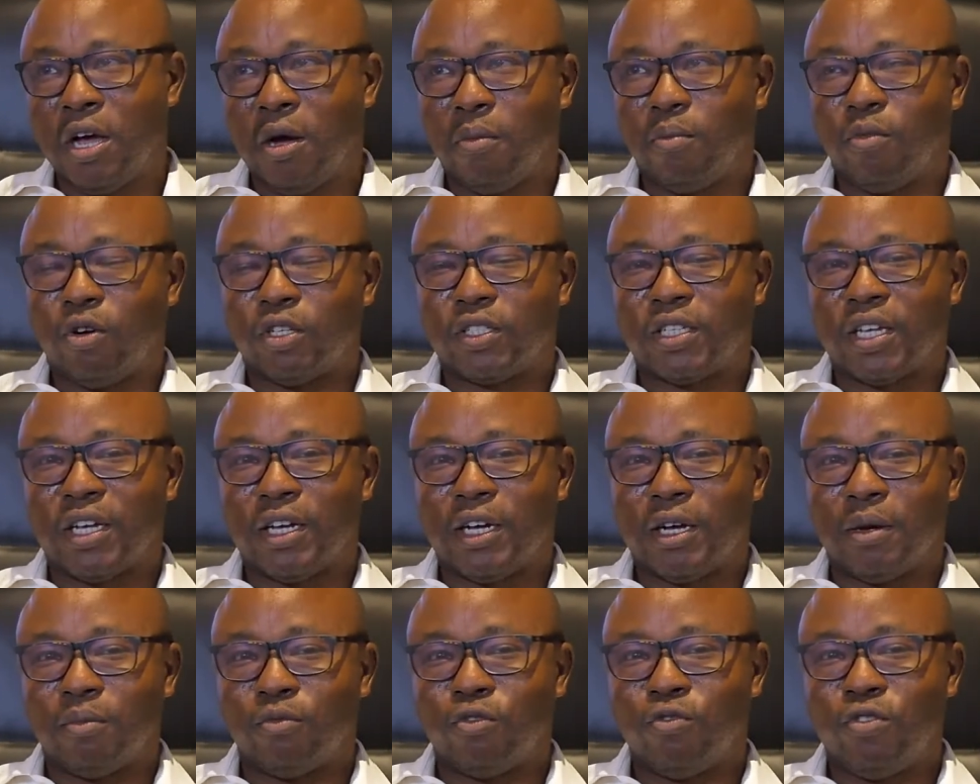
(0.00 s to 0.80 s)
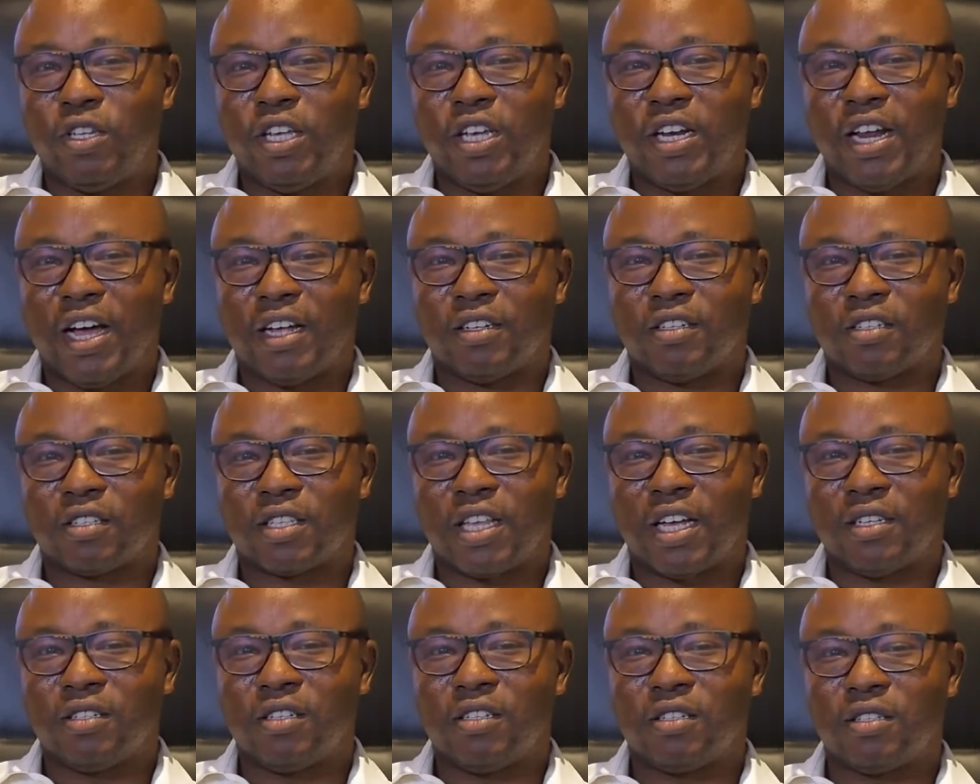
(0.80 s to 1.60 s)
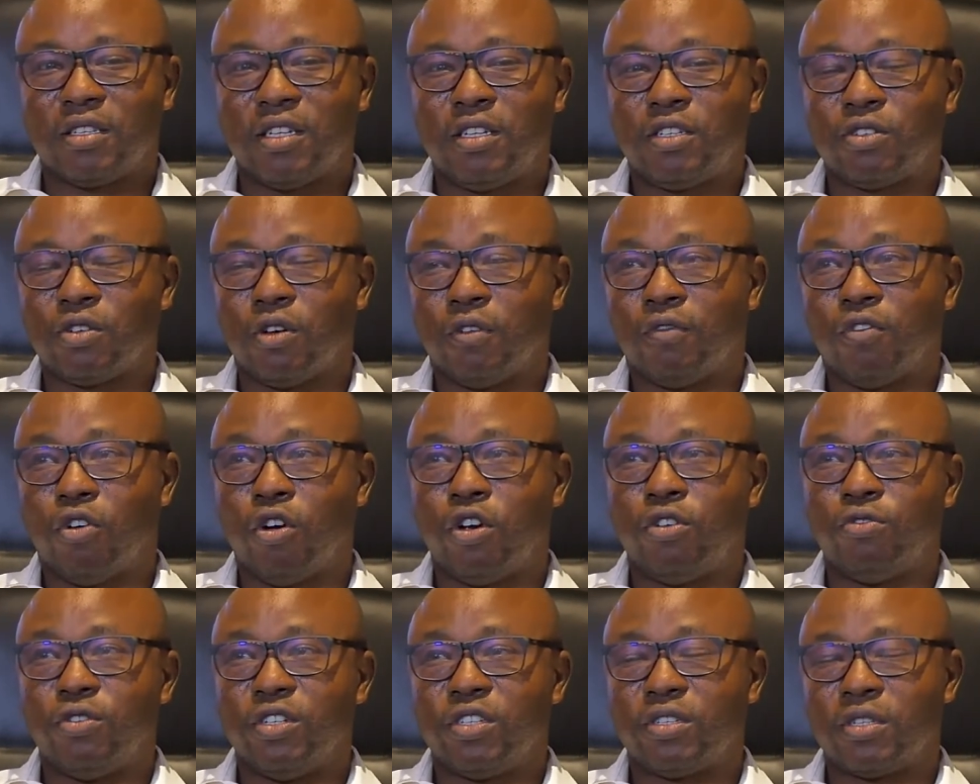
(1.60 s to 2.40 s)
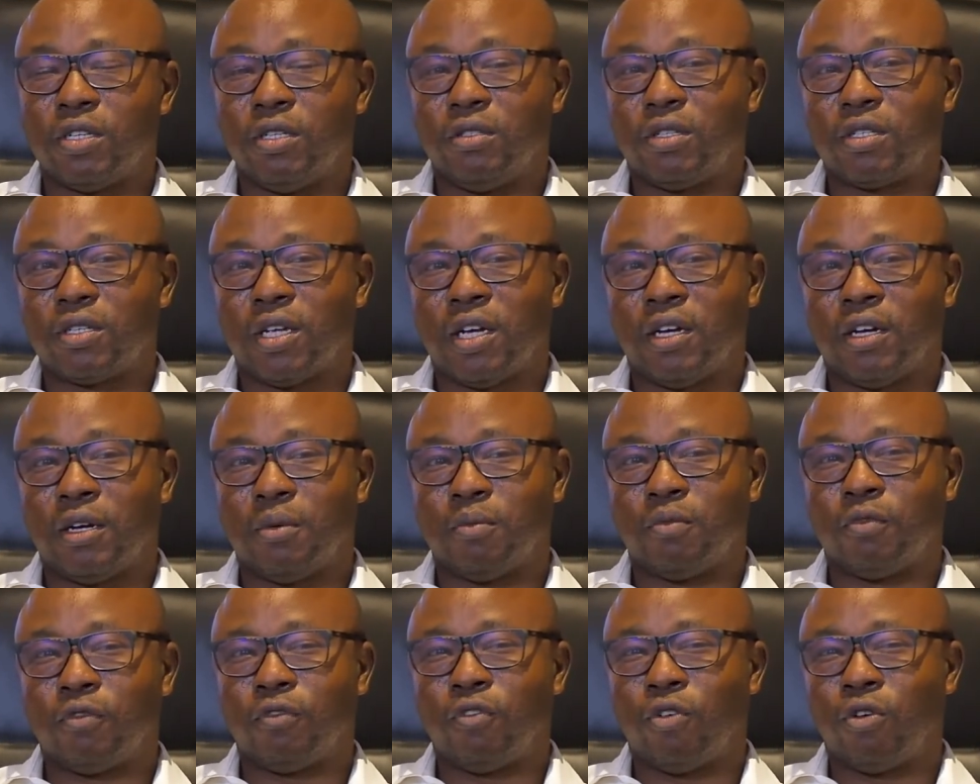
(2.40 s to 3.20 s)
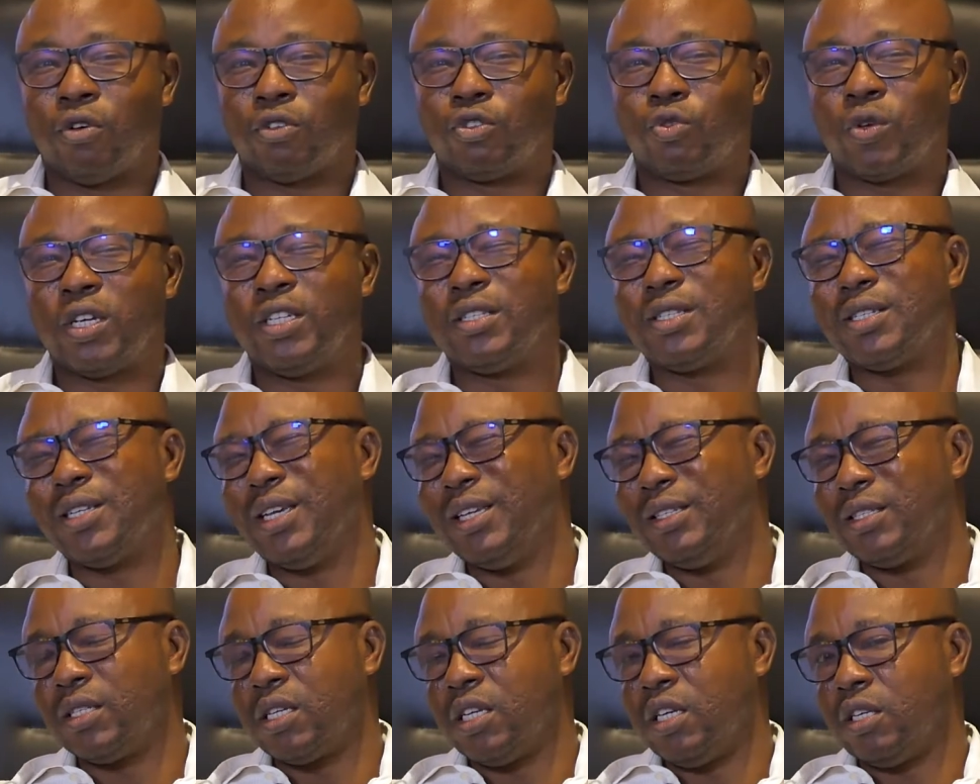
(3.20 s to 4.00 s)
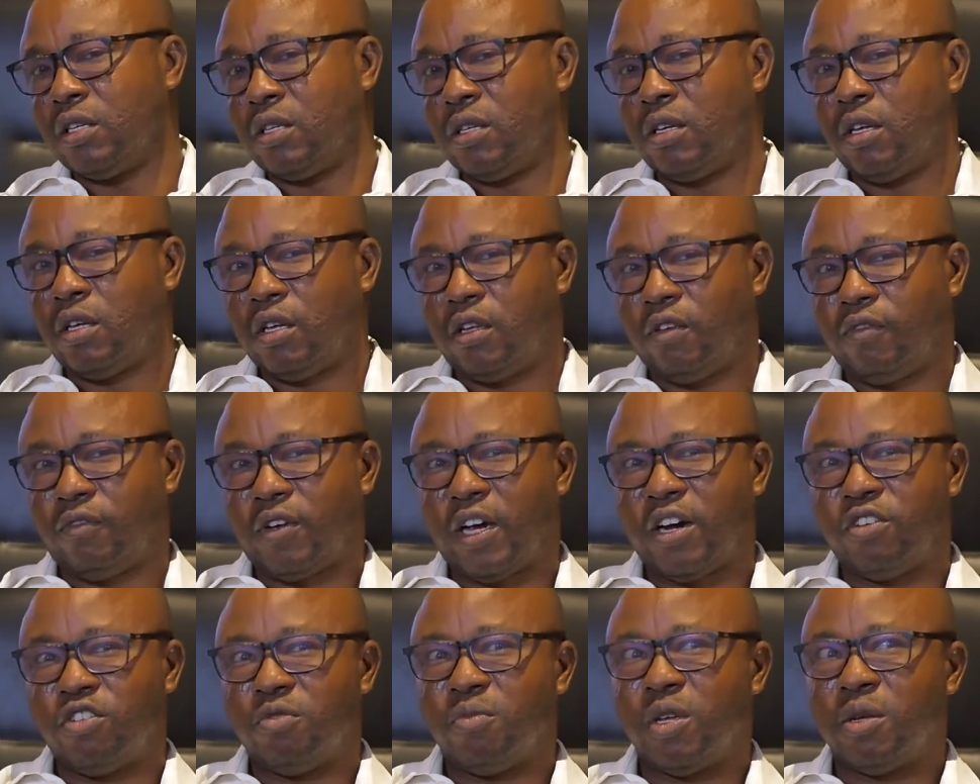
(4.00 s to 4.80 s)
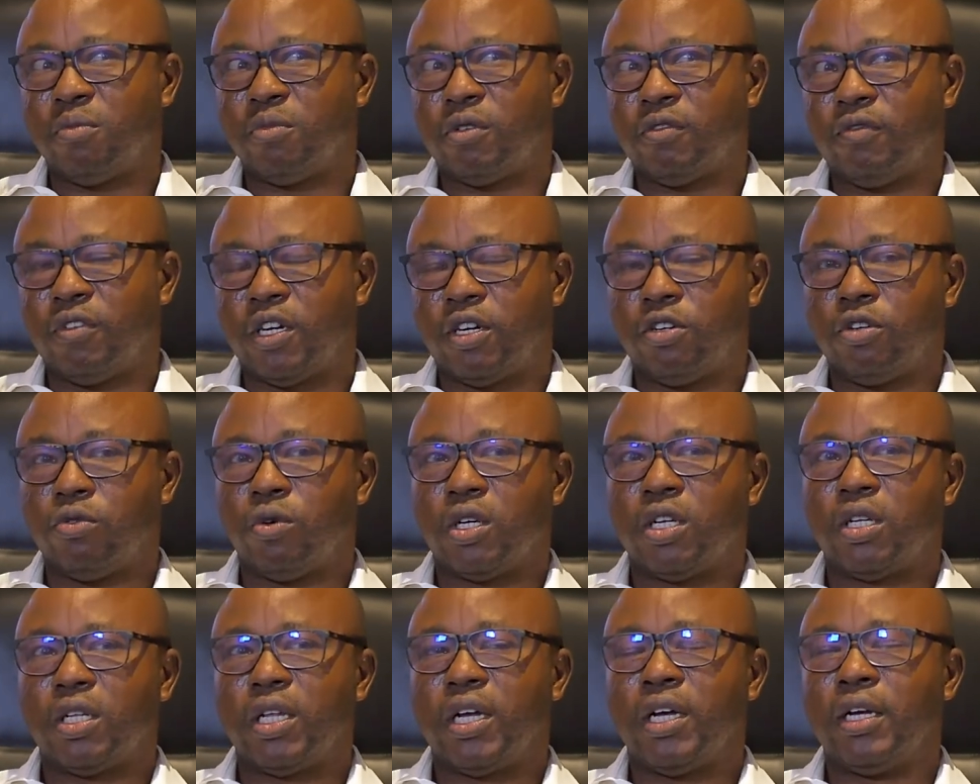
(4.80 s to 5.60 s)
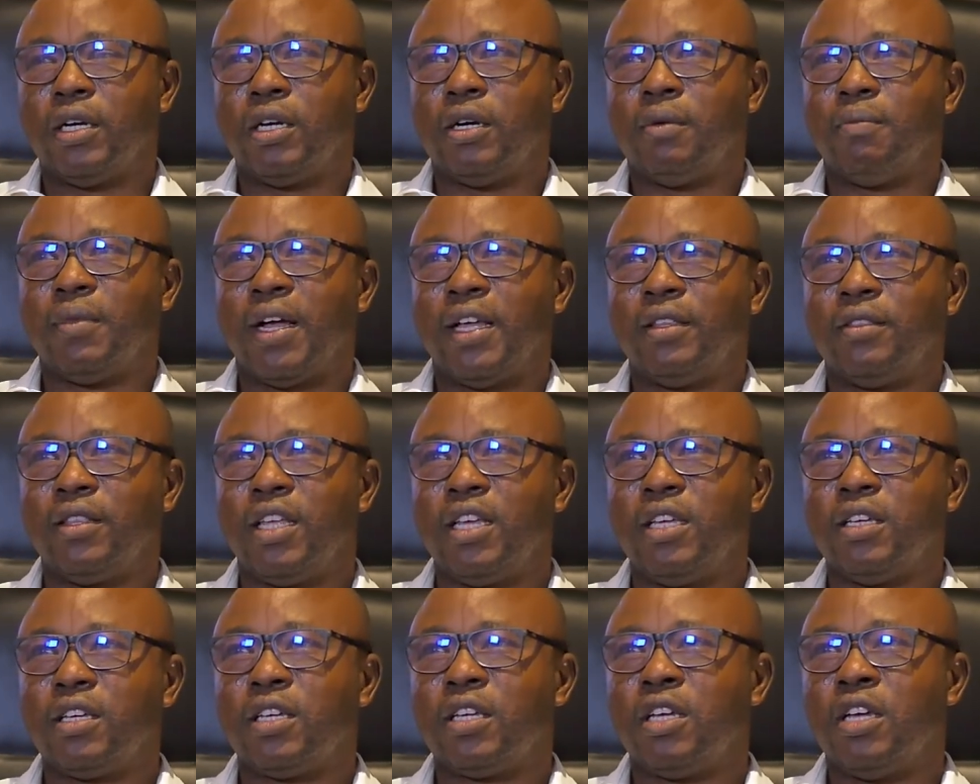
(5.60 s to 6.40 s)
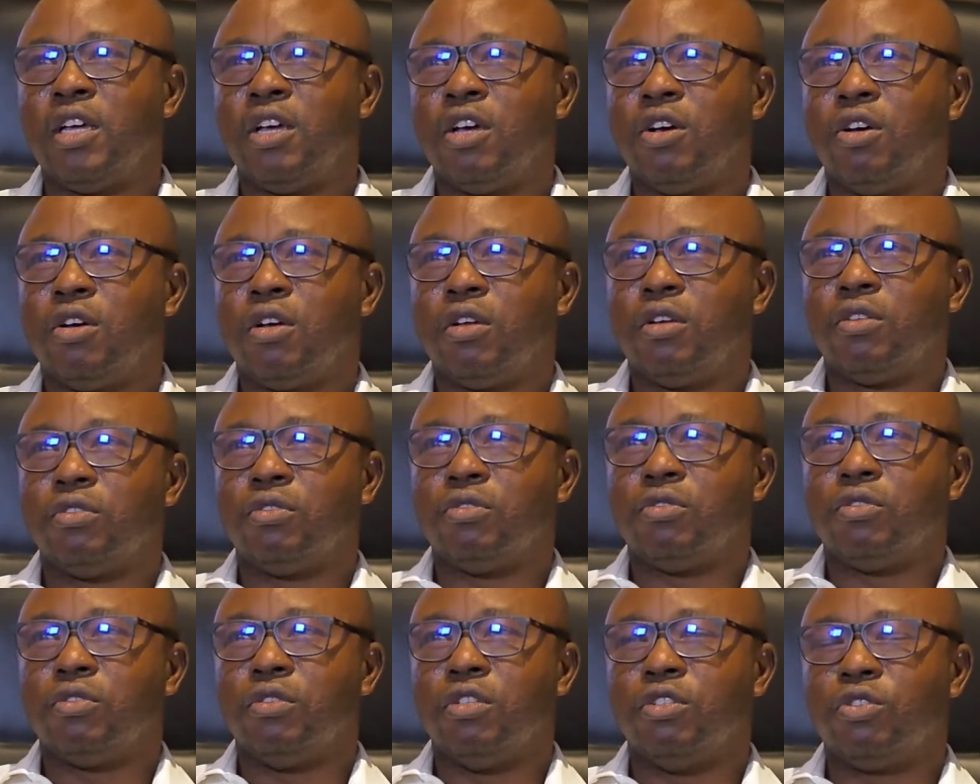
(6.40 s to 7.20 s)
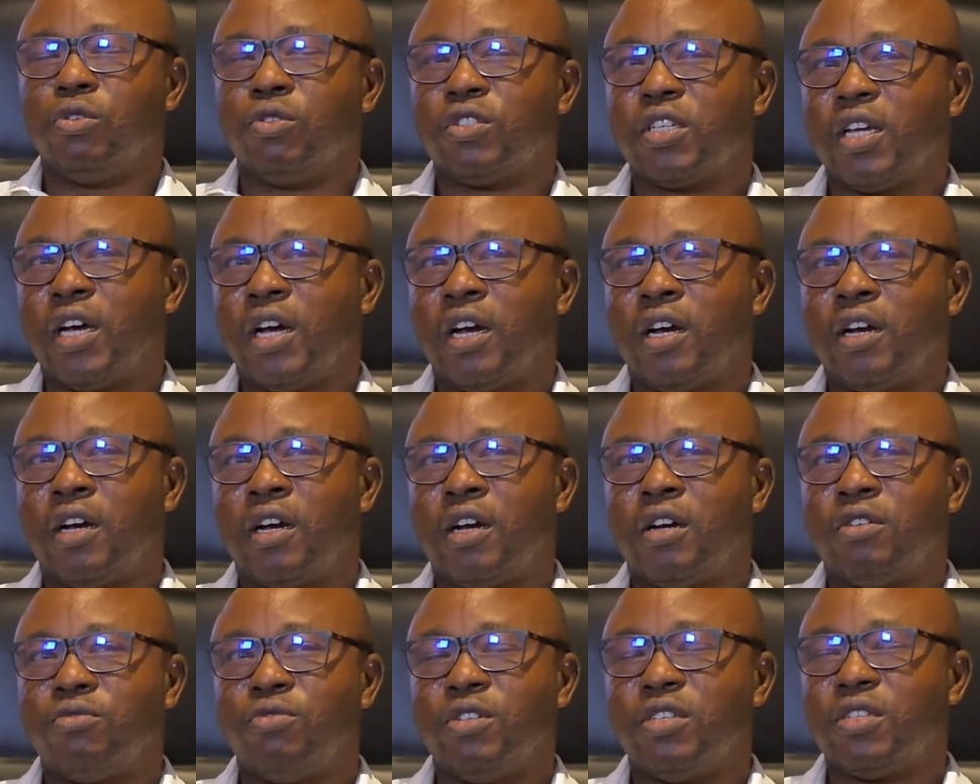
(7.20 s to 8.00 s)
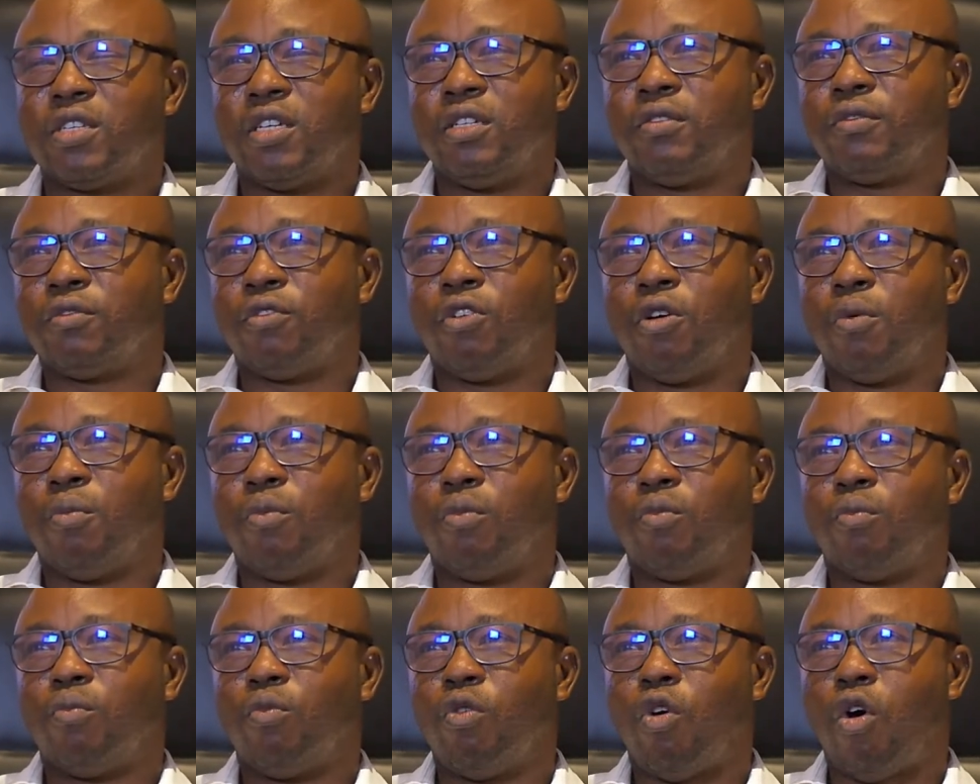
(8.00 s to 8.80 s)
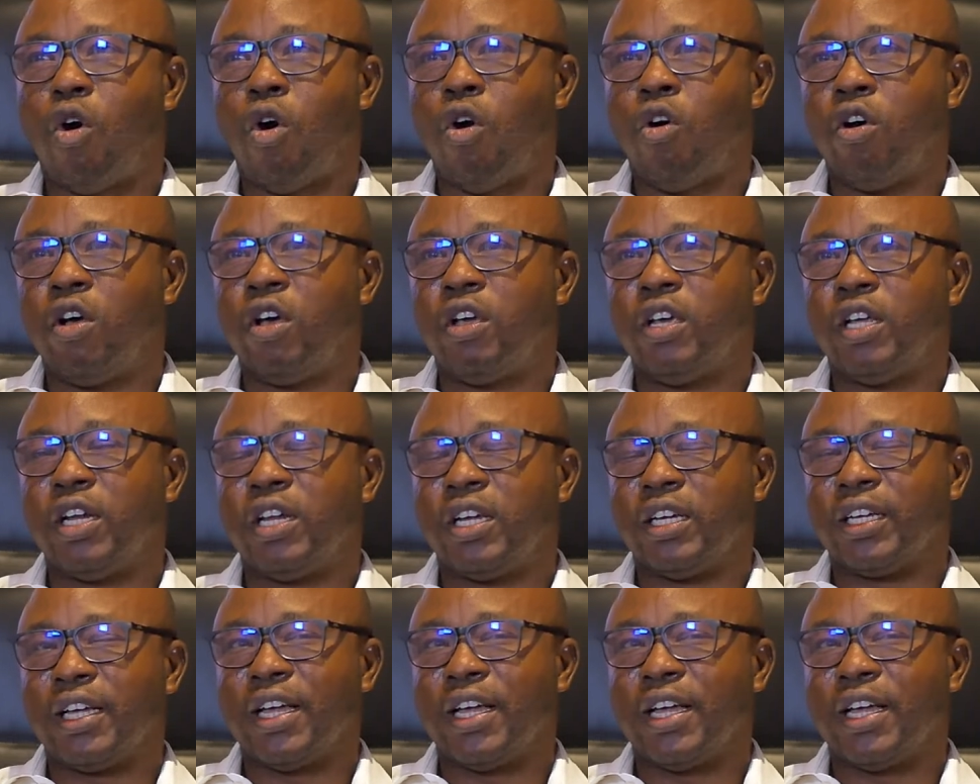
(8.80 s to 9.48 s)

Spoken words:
But looking at the statistics of oil receipts for 2018, if I remember very well, I think the total receipt from oil and